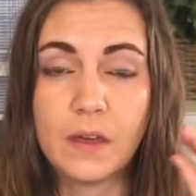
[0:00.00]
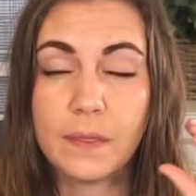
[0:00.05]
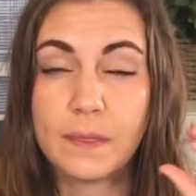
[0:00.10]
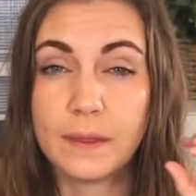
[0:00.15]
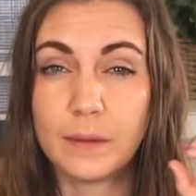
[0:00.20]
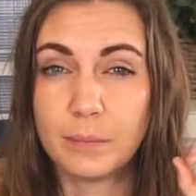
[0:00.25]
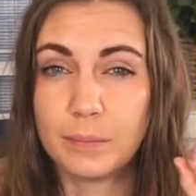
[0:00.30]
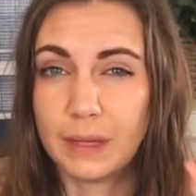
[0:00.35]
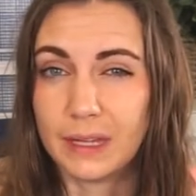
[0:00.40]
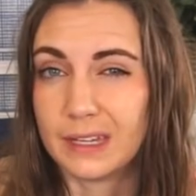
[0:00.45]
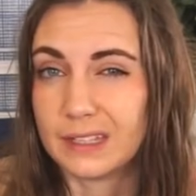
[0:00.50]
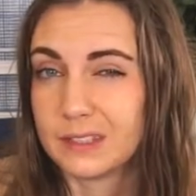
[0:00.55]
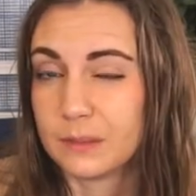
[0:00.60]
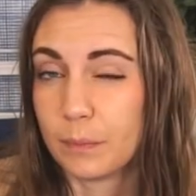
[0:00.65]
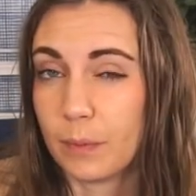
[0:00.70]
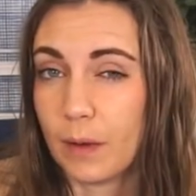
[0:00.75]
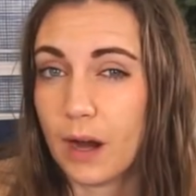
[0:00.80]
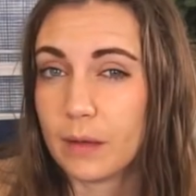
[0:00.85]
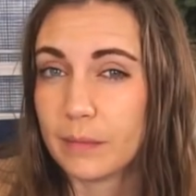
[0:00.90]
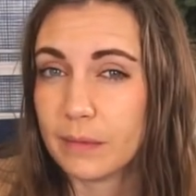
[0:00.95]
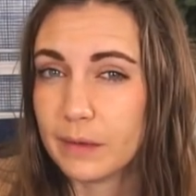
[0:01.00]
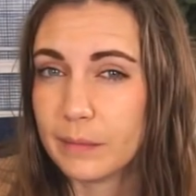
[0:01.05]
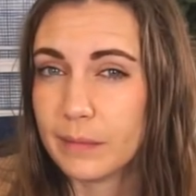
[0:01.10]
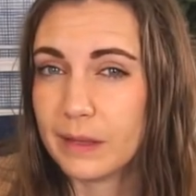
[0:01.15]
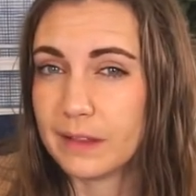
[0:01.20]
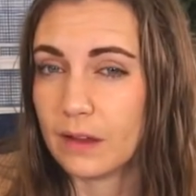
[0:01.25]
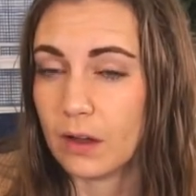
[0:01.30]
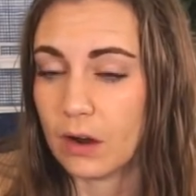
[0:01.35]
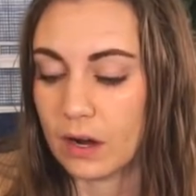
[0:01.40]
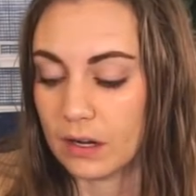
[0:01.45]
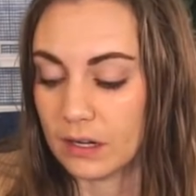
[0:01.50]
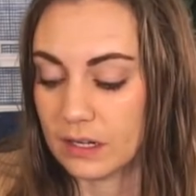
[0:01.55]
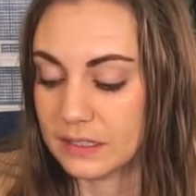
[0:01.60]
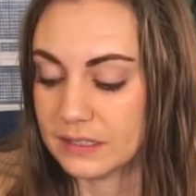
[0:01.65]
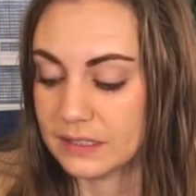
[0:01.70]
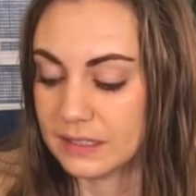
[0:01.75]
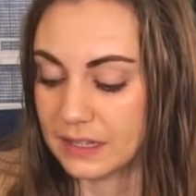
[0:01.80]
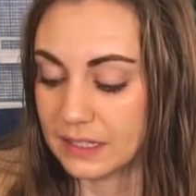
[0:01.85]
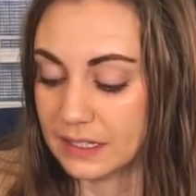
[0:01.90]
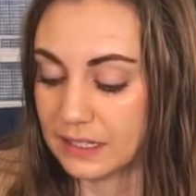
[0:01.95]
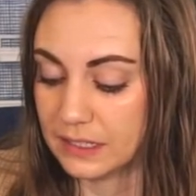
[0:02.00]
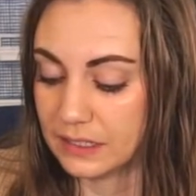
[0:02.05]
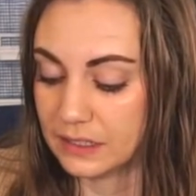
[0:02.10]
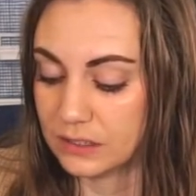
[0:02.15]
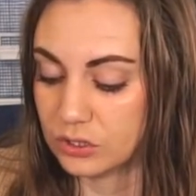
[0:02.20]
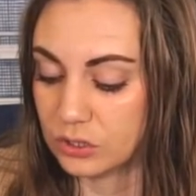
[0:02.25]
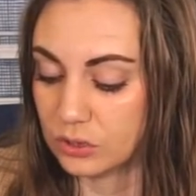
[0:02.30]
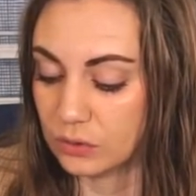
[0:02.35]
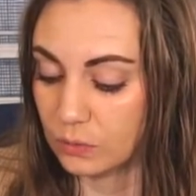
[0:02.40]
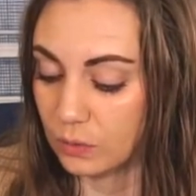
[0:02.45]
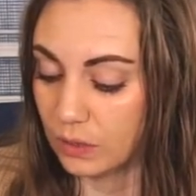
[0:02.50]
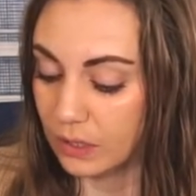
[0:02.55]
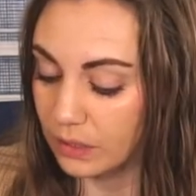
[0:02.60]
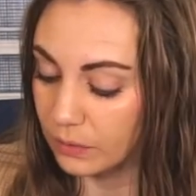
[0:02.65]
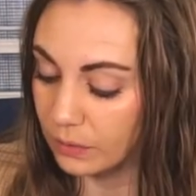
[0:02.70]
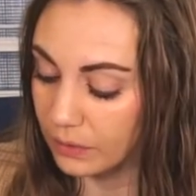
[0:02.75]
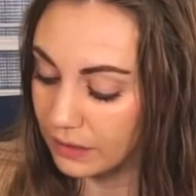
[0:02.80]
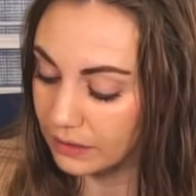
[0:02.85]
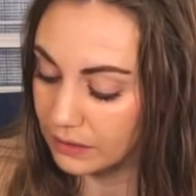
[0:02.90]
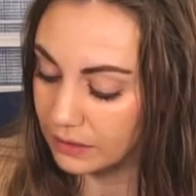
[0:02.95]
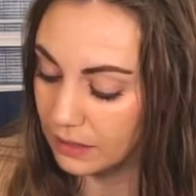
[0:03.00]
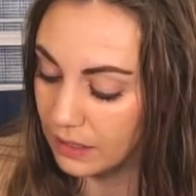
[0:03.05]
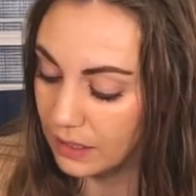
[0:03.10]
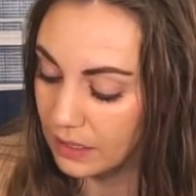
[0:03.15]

the biggest problem and the hardest thing to work with,